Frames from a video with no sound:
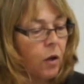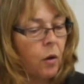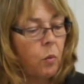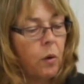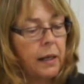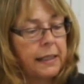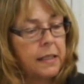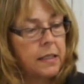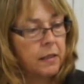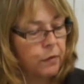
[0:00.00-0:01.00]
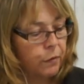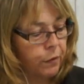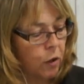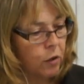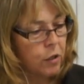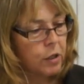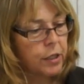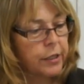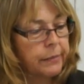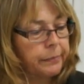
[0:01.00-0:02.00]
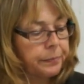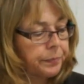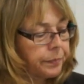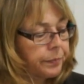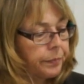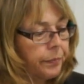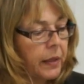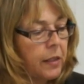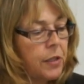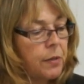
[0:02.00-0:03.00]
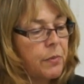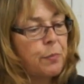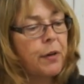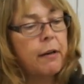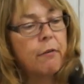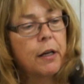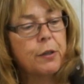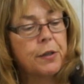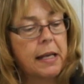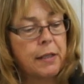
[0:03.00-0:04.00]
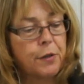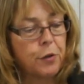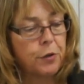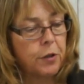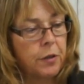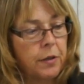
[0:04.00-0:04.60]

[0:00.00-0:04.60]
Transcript: white phlox, some spray rose azure,